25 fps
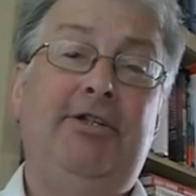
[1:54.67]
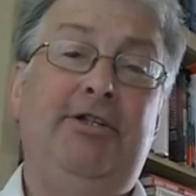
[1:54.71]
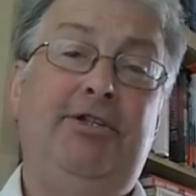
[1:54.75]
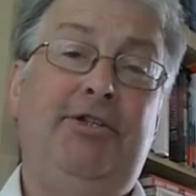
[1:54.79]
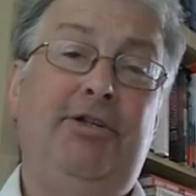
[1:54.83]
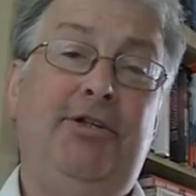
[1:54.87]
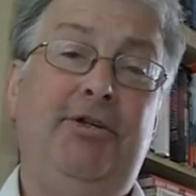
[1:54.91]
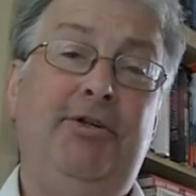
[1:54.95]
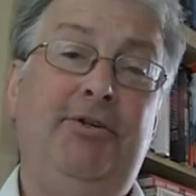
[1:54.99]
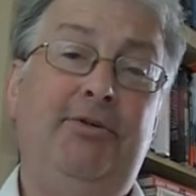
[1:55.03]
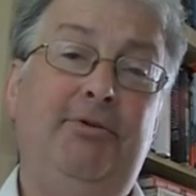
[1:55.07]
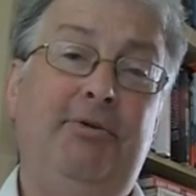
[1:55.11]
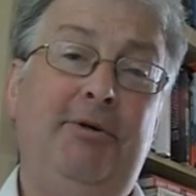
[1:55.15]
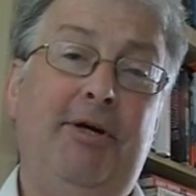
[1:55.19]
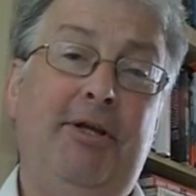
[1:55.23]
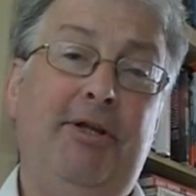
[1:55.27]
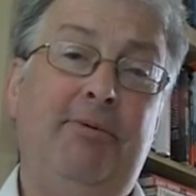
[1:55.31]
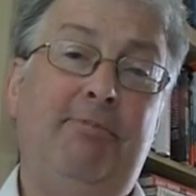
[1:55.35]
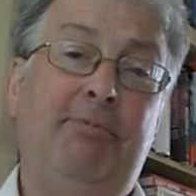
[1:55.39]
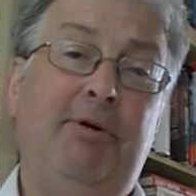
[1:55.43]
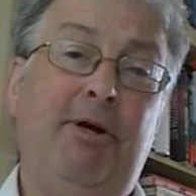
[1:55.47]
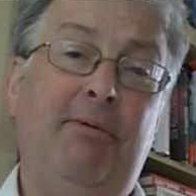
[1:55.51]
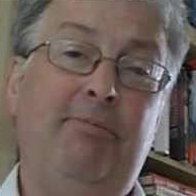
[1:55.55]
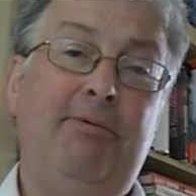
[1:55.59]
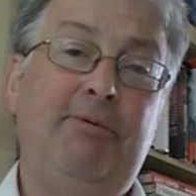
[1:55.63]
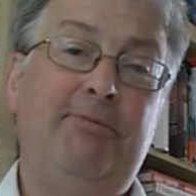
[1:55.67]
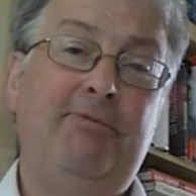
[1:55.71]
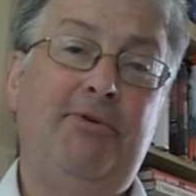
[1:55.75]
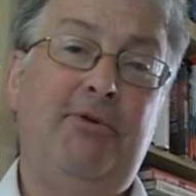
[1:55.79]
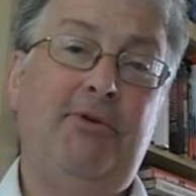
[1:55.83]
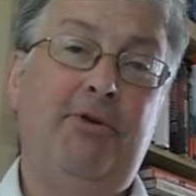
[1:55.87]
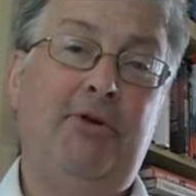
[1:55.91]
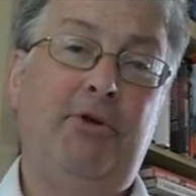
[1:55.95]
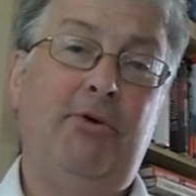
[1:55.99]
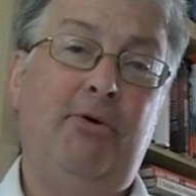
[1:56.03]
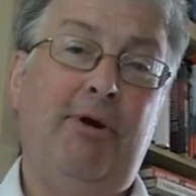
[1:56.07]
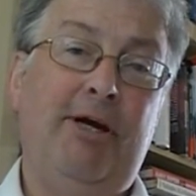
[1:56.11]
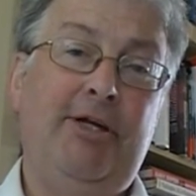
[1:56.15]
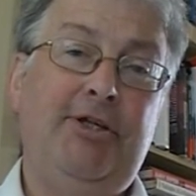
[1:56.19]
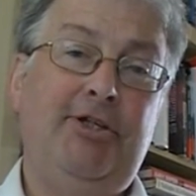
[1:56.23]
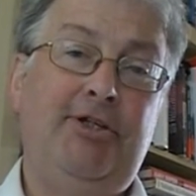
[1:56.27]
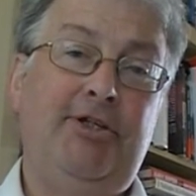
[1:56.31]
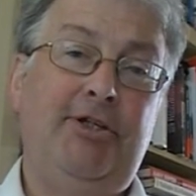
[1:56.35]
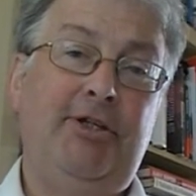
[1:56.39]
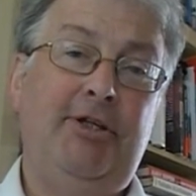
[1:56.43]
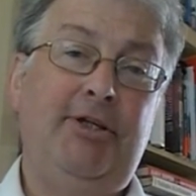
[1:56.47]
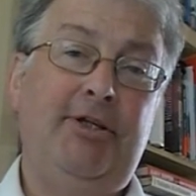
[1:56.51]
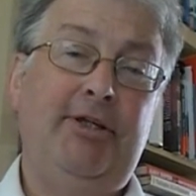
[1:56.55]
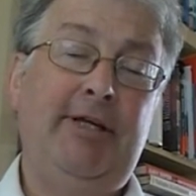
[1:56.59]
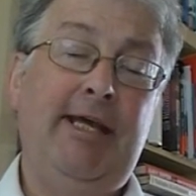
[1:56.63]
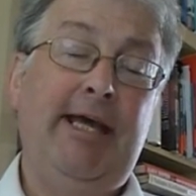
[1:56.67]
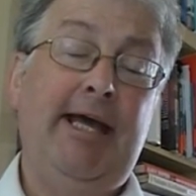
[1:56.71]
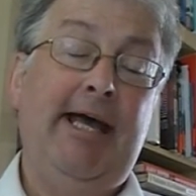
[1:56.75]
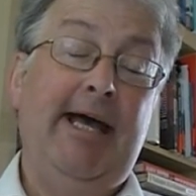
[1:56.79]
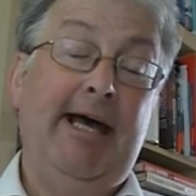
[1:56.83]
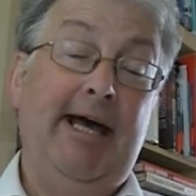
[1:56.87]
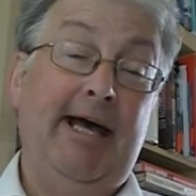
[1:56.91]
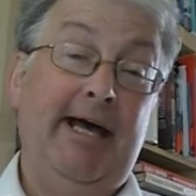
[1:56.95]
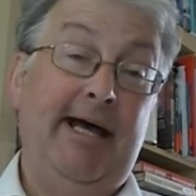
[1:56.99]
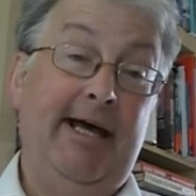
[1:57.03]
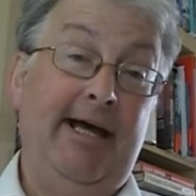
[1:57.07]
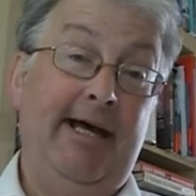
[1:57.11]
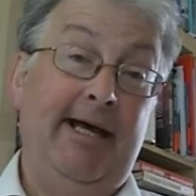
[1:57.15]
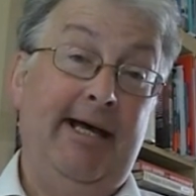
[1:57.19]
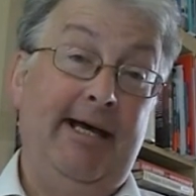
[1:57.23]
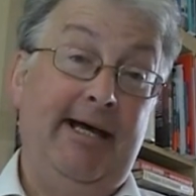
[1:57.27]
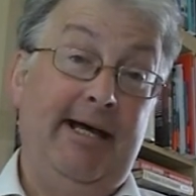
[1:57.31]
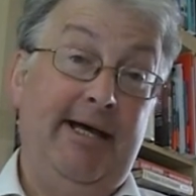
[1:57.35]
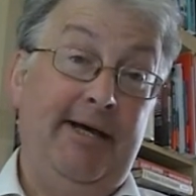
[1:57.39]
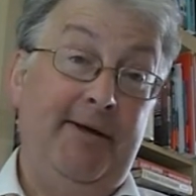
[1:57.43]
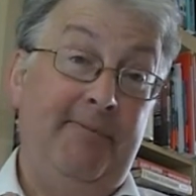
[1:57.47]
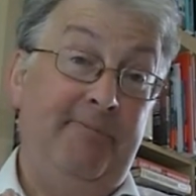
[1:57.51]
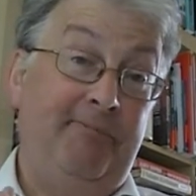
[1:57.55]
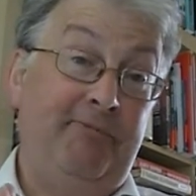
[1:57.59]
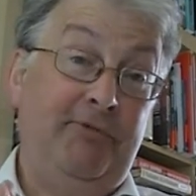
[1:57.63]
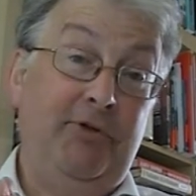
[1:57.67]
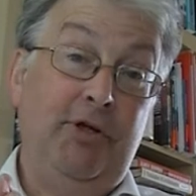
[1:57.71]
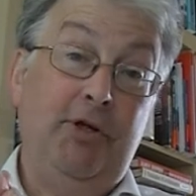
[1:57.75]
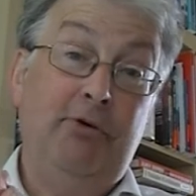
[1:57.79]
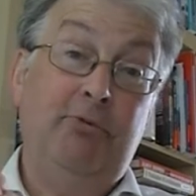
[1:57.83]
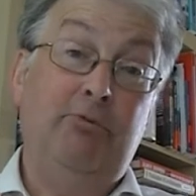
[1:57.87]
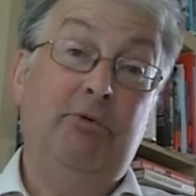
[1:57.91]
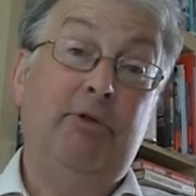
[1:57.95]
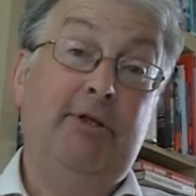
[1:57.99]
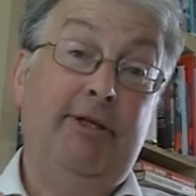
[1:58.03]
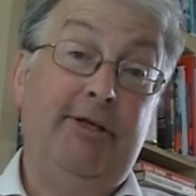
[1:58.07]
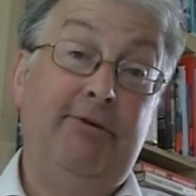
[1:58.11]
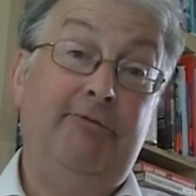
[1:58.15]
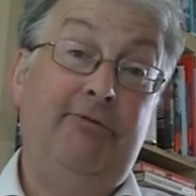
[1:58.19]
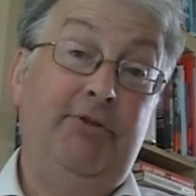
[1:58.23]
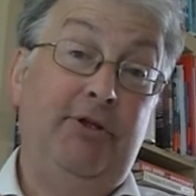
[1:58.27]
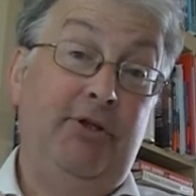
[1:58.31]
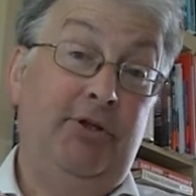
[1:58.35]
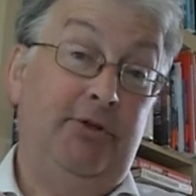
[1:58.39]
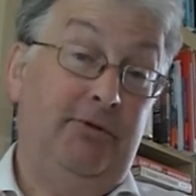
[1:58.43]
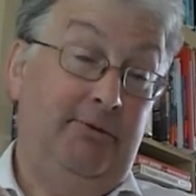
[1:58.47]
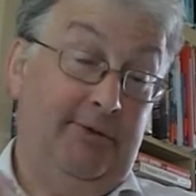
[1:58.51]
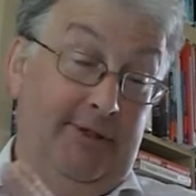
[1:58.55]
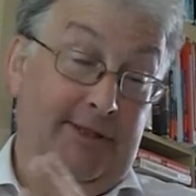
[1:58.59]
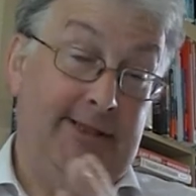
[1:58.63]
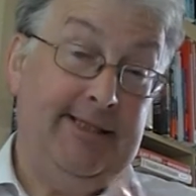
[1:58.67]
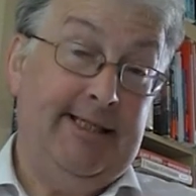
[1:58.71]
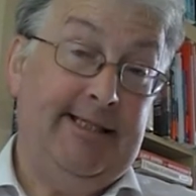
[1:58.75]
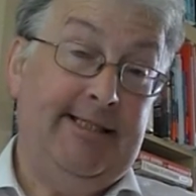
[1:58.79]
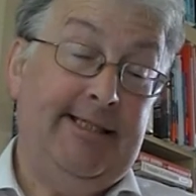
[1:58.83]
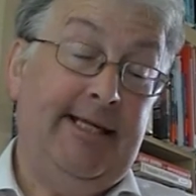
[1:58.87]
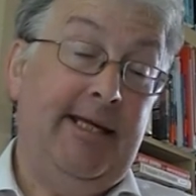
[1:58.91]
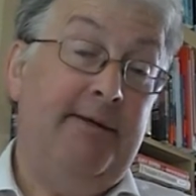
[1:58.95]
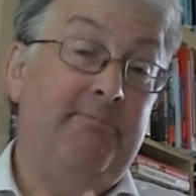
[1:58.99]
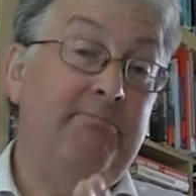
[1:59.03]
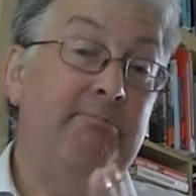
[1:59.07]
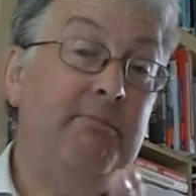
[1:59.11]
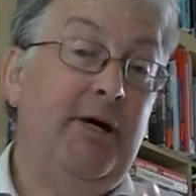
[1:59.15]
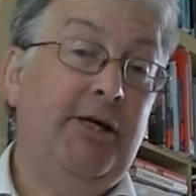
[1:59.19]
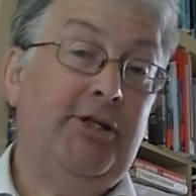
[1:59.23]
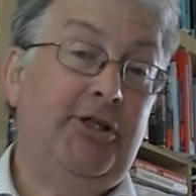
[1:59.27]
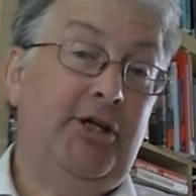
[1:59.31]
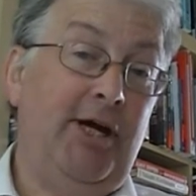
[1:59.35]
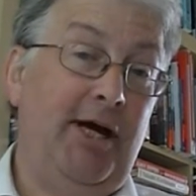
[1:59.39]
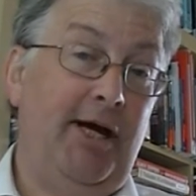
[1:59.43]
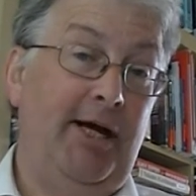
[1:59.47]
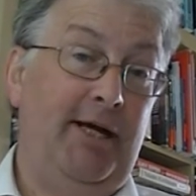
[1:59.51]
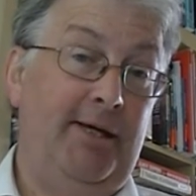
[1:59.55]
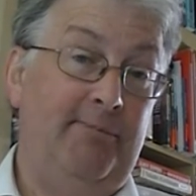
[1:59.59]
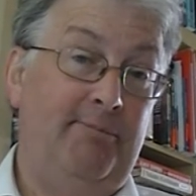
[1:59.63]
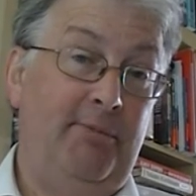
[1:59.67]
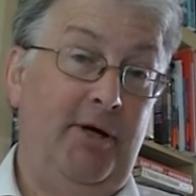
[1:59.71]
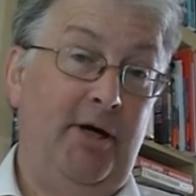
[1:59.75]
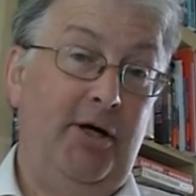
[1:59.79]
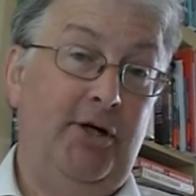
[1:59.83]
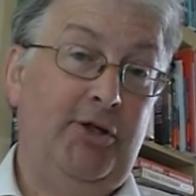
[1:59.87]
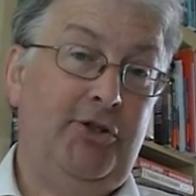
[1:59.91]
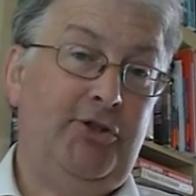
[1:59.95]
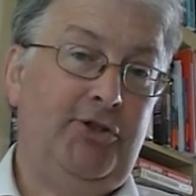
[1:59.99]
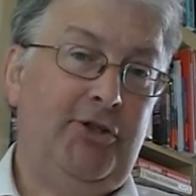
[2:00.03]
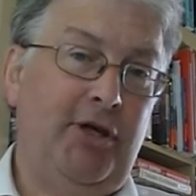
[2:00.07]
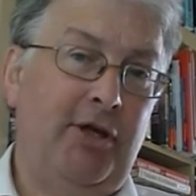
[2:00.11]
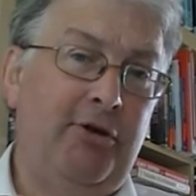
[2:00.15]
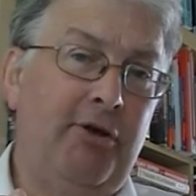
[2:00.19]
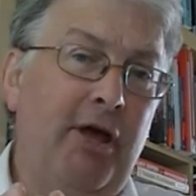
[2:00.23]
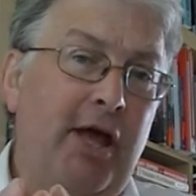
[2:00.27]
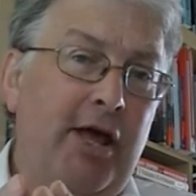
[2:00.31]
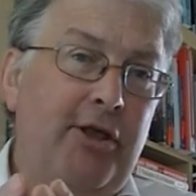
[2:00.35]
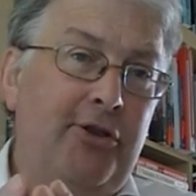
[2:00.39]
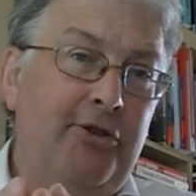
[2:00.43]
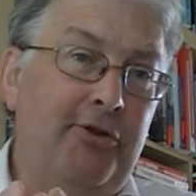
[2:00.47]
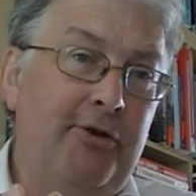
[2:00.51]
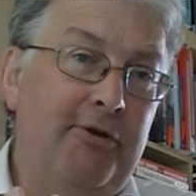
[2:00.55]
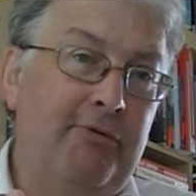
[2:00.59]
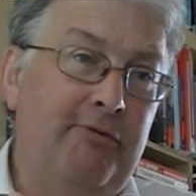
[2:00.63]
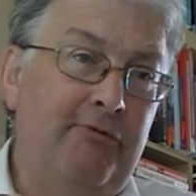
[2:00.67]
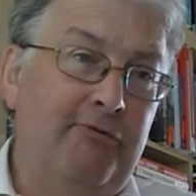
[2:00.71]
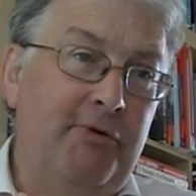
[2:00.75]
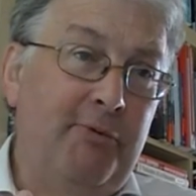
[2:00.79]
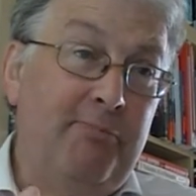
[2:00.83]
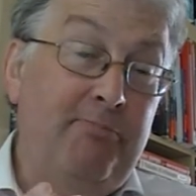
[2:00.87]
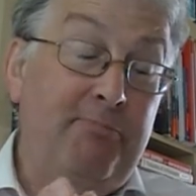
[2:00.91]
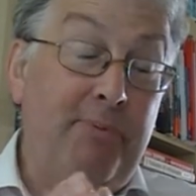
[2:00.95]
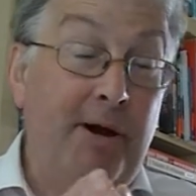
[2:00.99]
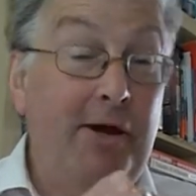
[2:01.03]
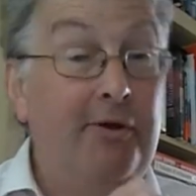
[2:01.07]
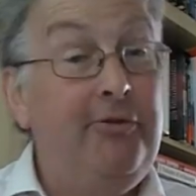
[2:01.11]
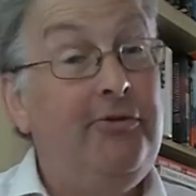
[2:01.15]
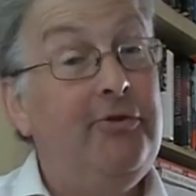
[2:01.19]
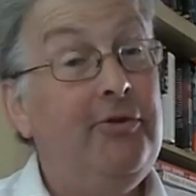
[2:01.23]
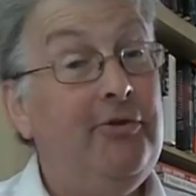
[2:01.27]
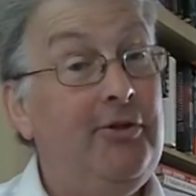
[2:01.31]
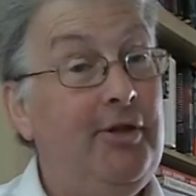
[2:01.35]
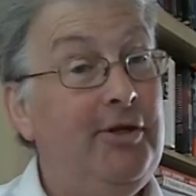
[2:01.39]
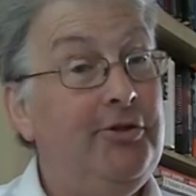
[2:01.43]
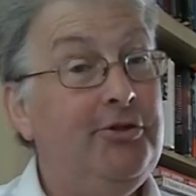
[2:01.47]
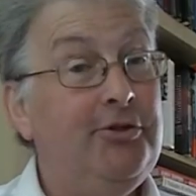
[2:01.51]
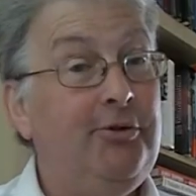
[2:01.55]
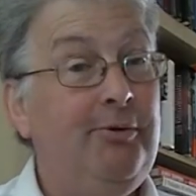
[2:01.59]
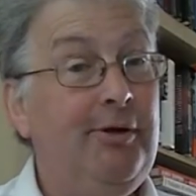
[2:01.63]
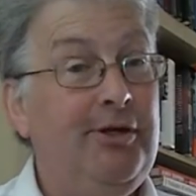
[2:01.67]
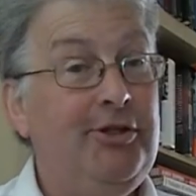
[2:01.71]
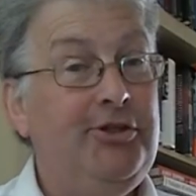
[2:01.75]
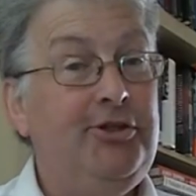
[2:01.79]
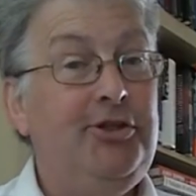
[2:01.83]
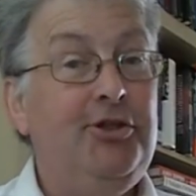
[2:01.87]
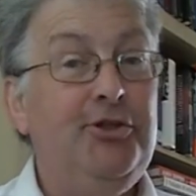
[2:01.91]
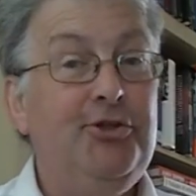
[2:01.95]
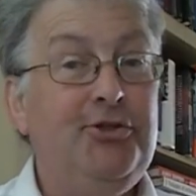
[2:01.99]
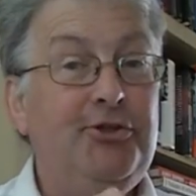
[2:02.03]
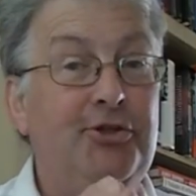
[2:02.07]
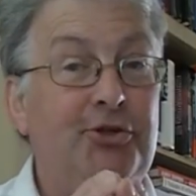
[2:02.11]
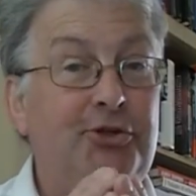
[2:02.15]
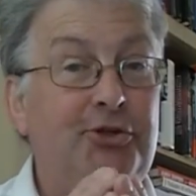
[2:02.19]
to the problems of the question, will give you, as I say, much higher marks. So for both of those questions, the